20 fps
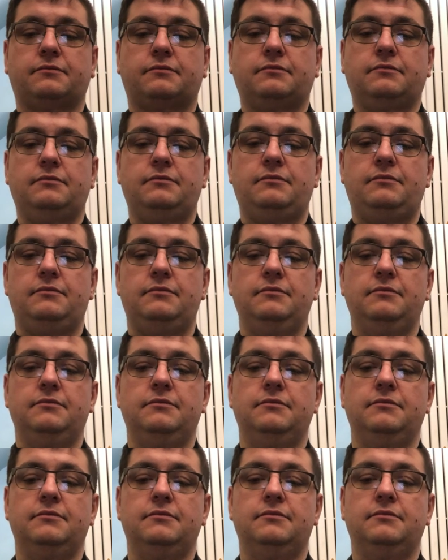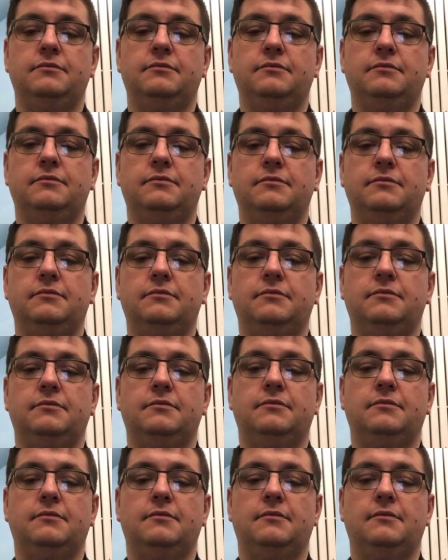
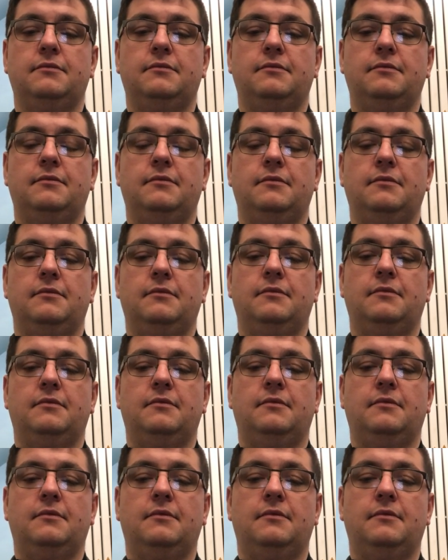No one is speaking in this clip.